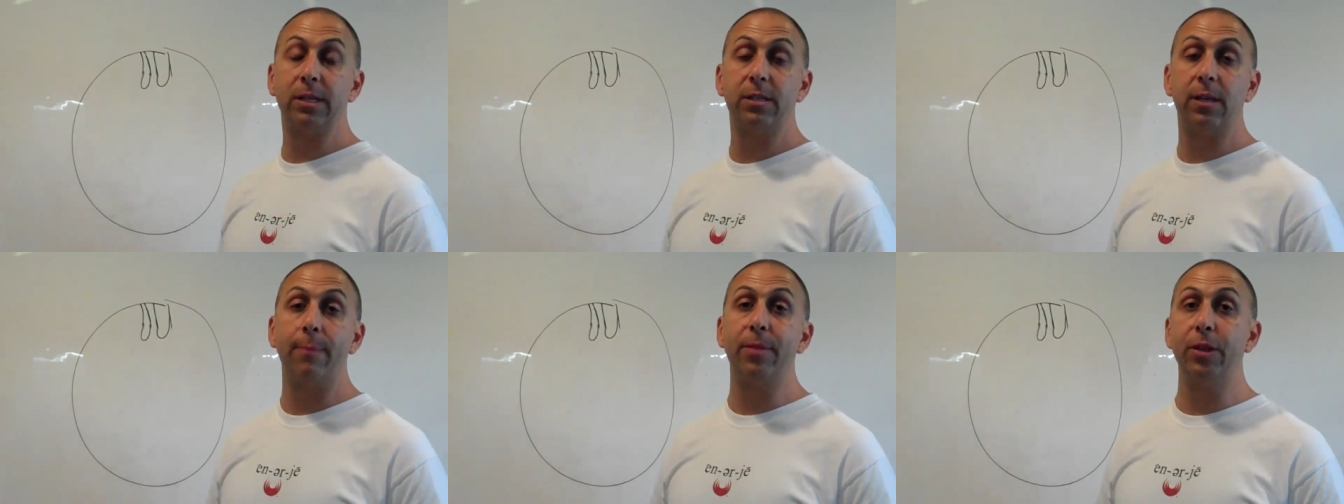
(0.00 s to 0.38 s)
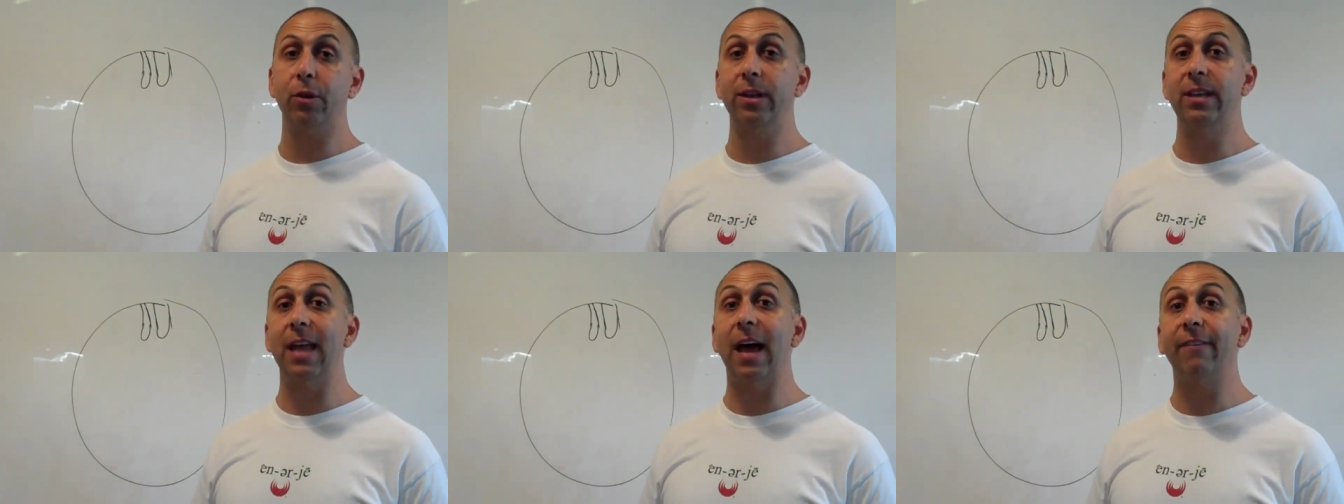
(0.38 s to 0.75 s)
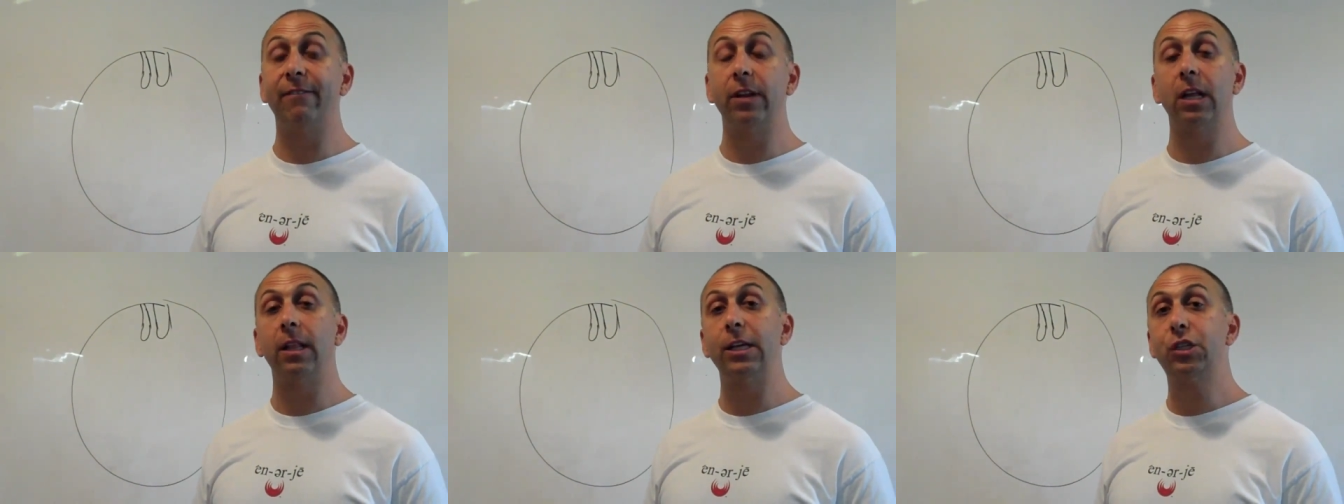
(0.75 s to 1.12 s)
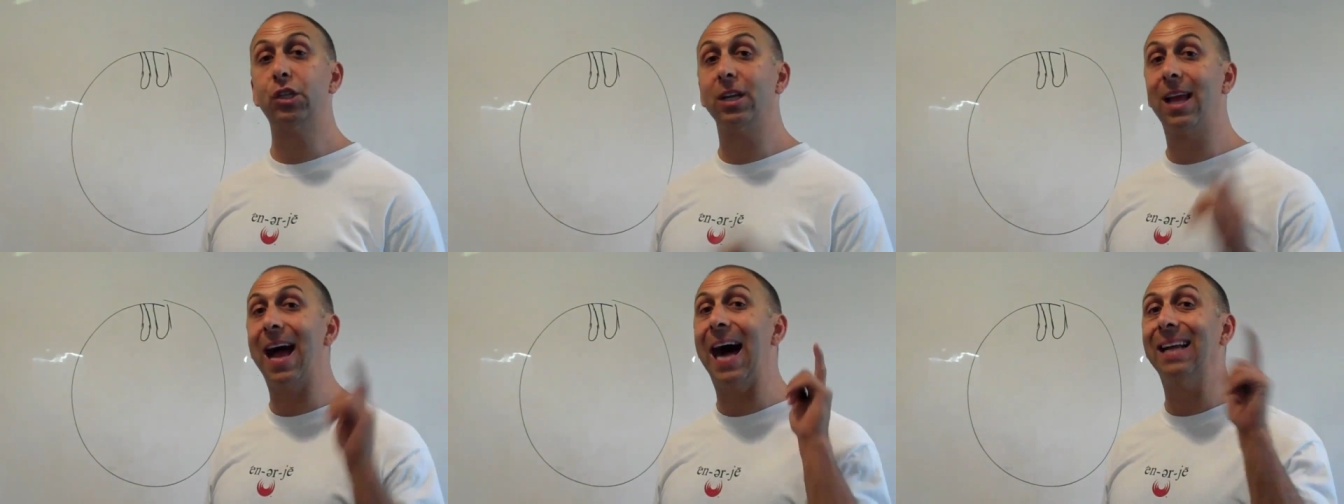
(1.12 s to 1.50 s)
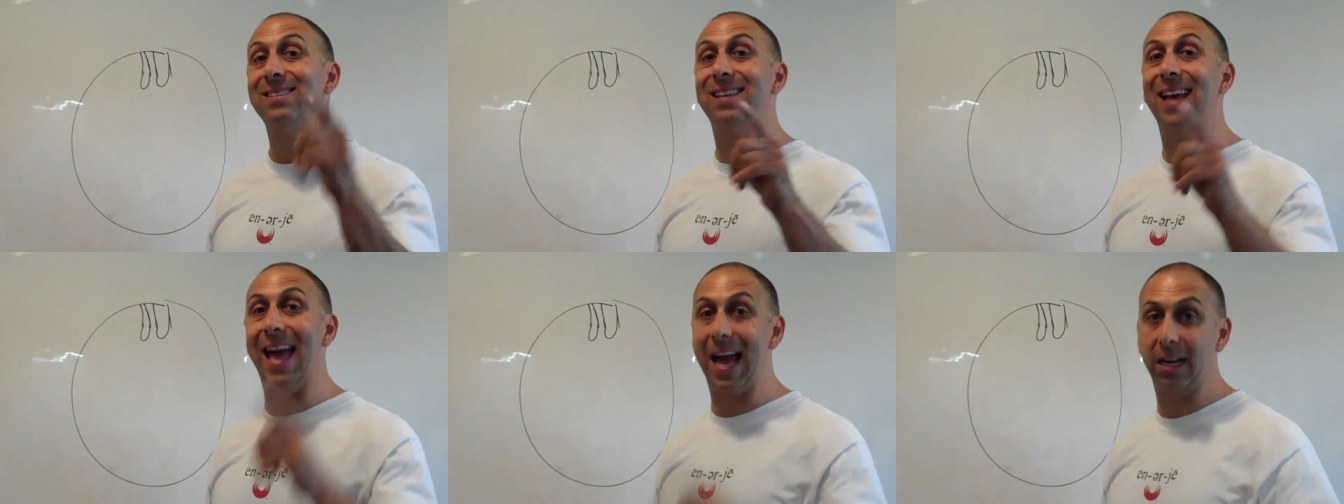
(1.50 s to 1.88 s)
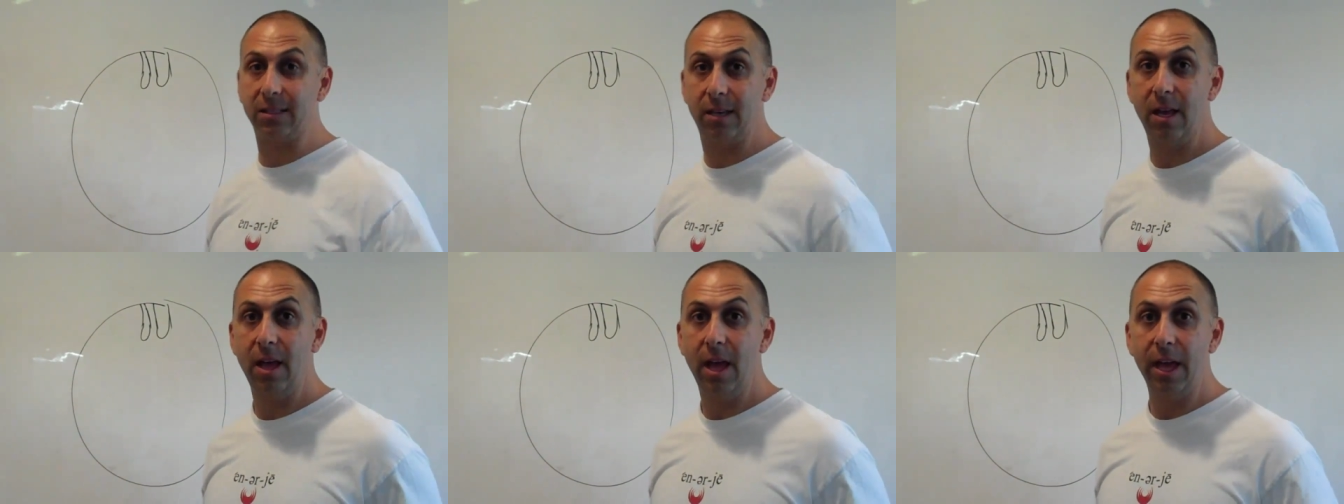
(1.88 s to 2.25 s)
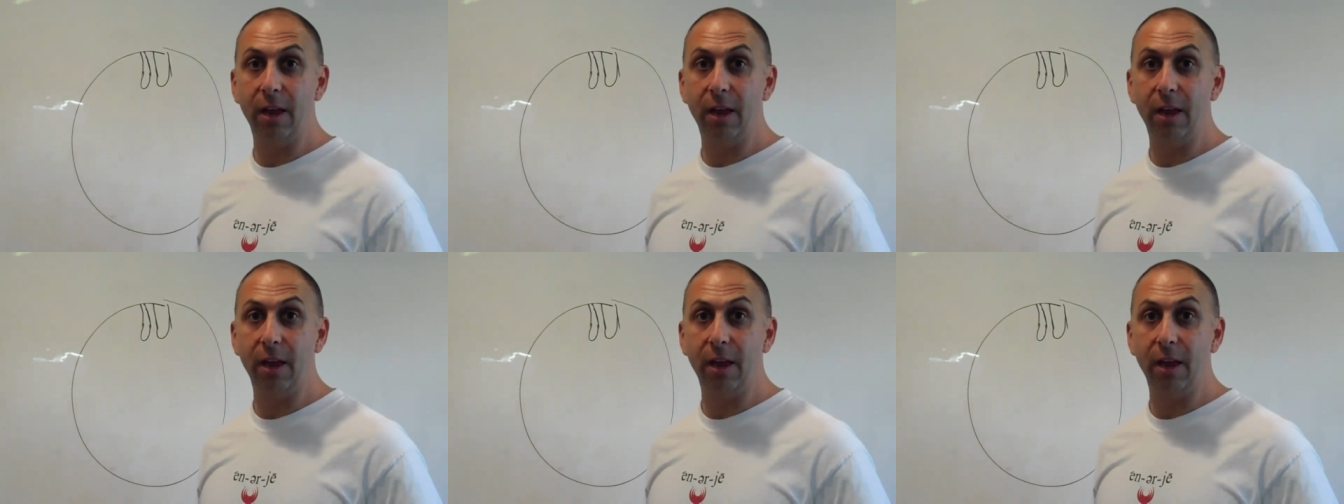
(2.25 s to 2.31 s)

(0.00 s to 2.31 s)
It's something you definitely should contact